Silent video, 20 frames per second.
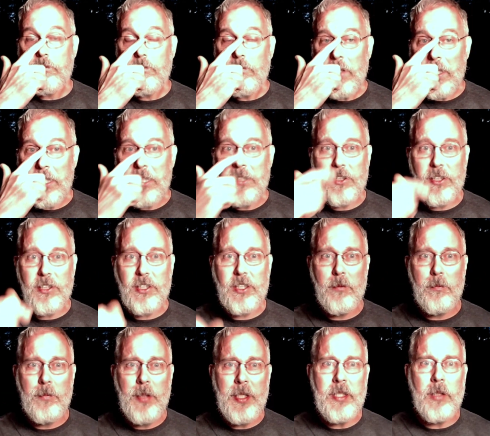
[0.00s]
It's just
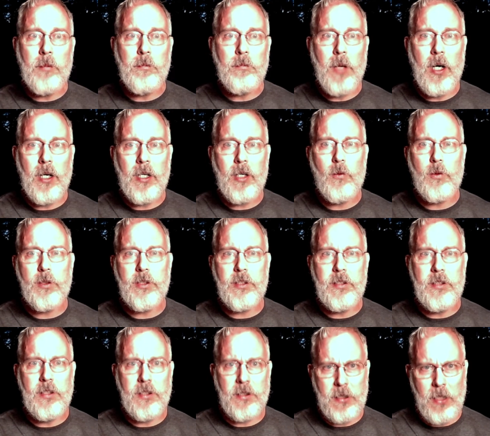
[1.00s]
that being a monk was
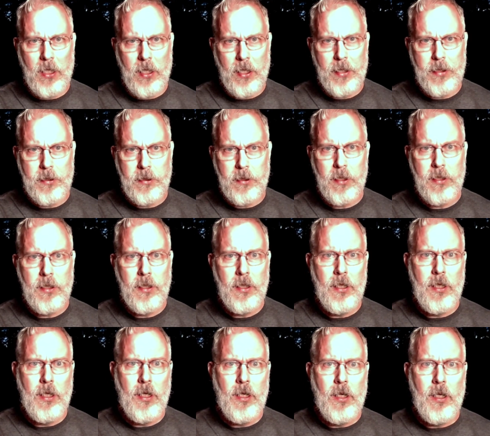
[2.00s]
designed
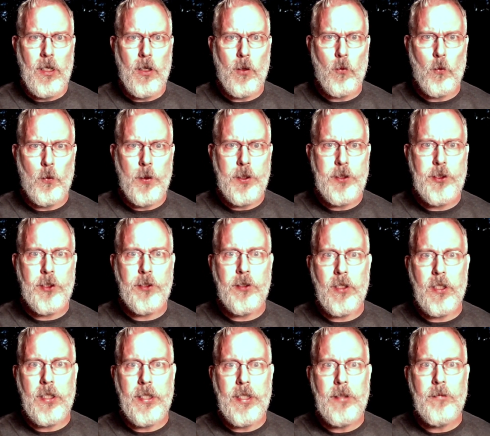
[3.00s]

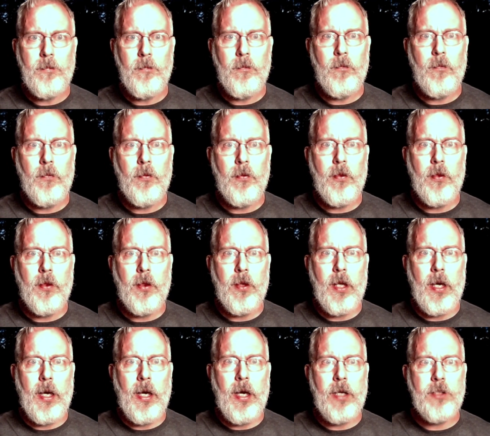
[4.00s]
originally
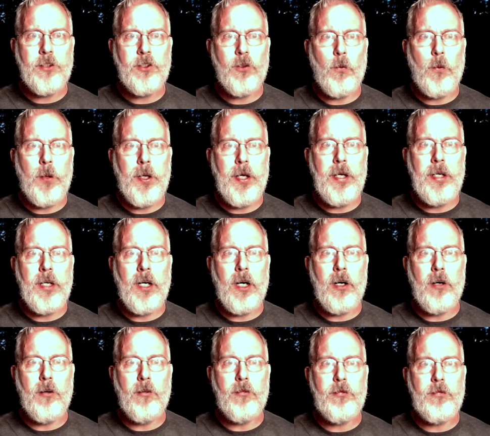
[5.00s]
as a way
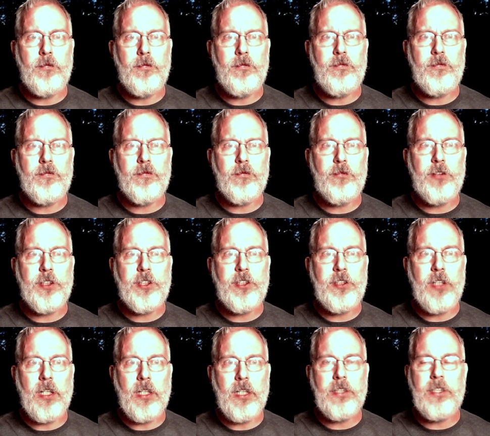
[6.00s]
of
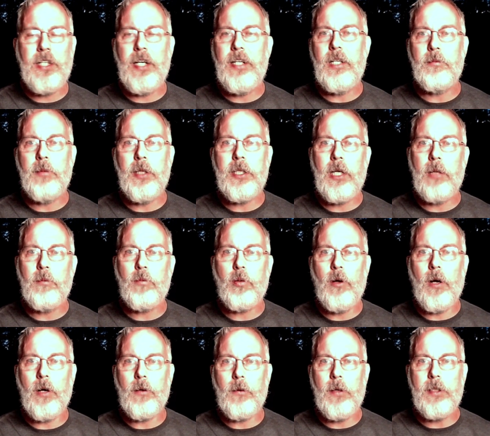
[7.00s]
facilitating making
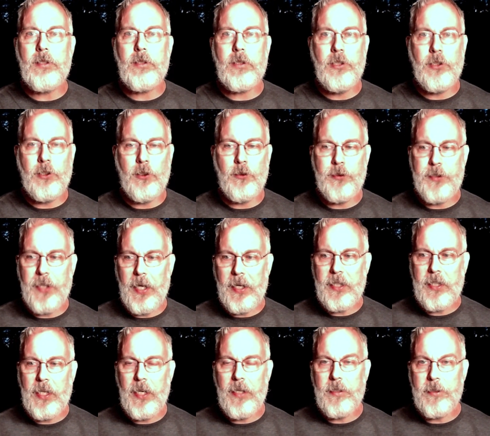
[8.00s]
progress because you're
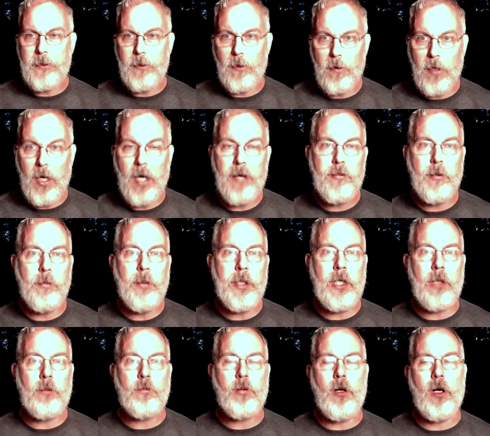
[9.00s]
dedicating your life to
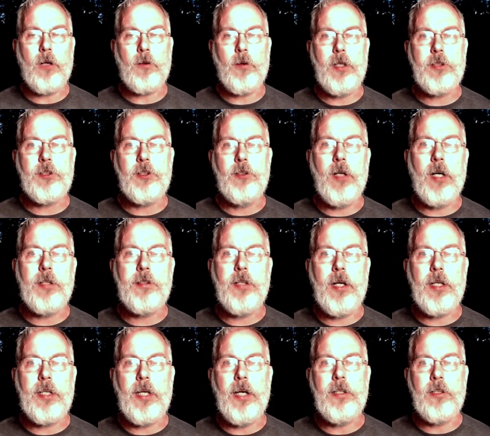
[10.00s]
making progress. You're not
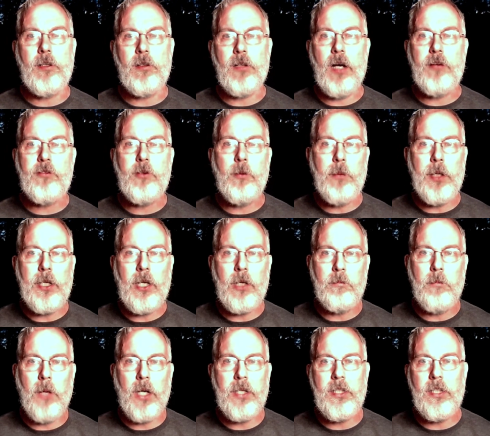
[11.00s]
dedicating your life to making
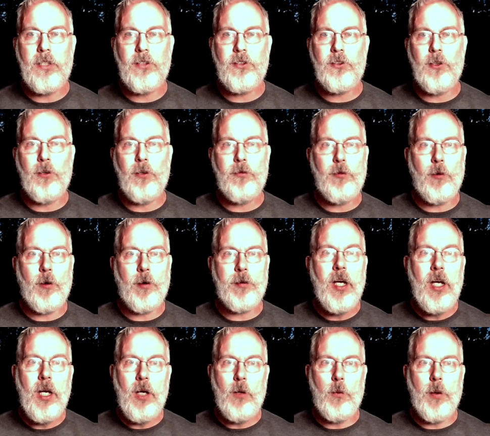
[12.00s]
money and so forth.
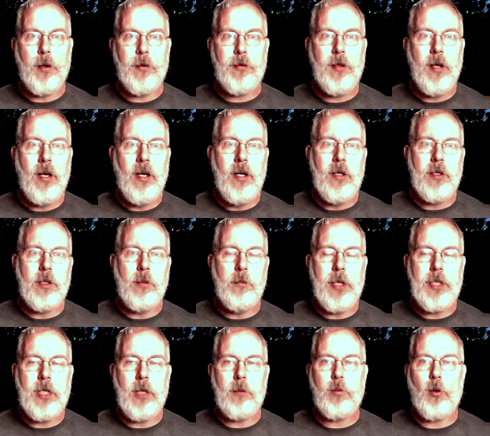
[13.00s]
With the
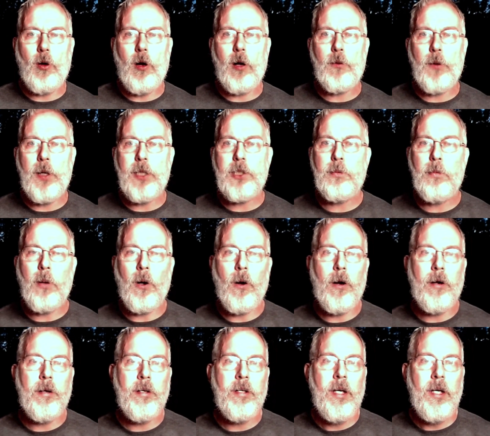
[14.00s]
making progress
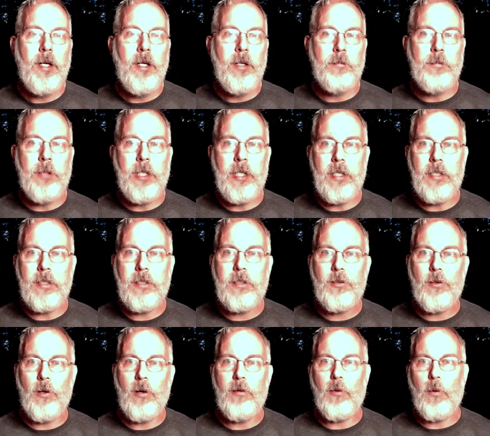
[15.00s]
part, being
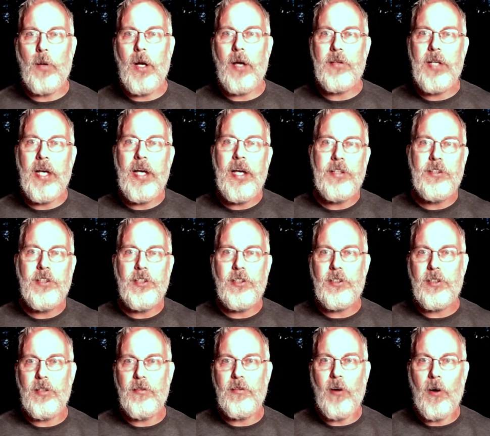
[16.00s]
sort of around the
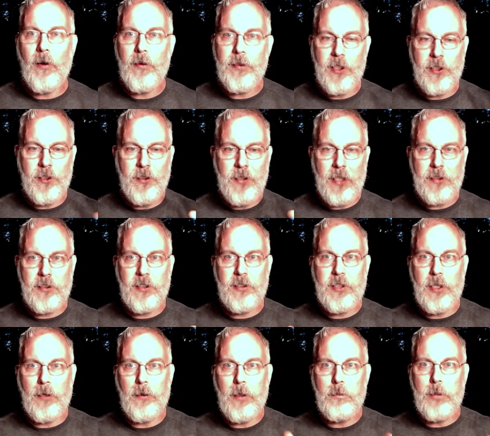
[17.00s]
edges of all this
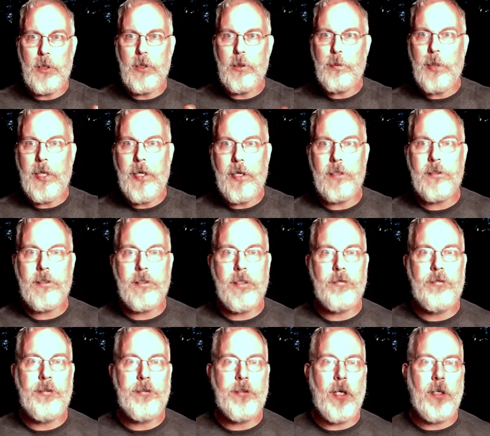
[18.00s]
necessary bill paying
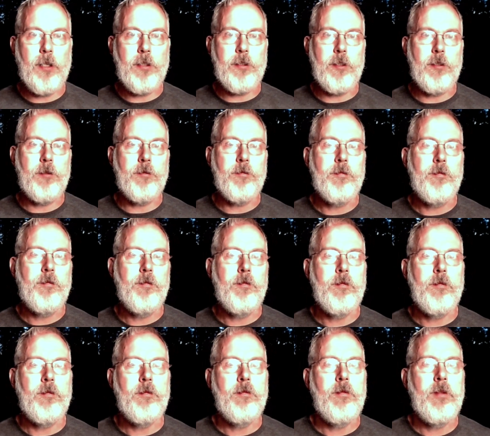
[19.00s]
stuff you've got to do.
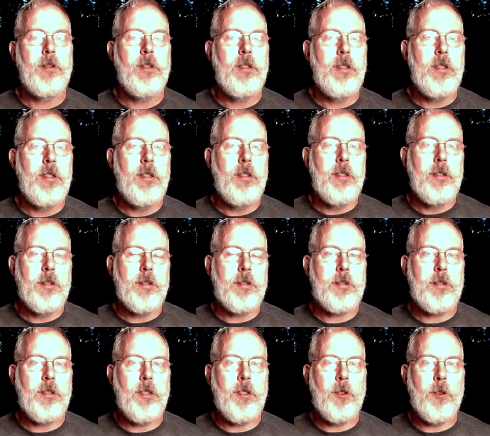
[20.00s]

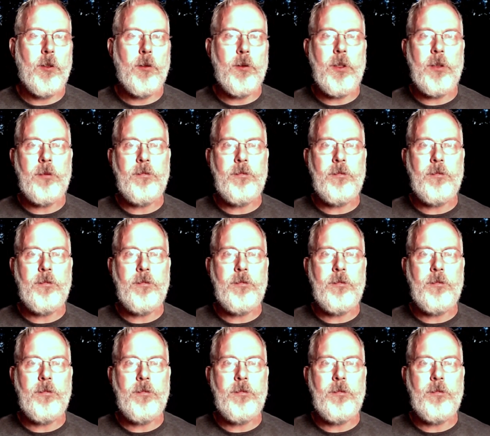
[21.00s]
So,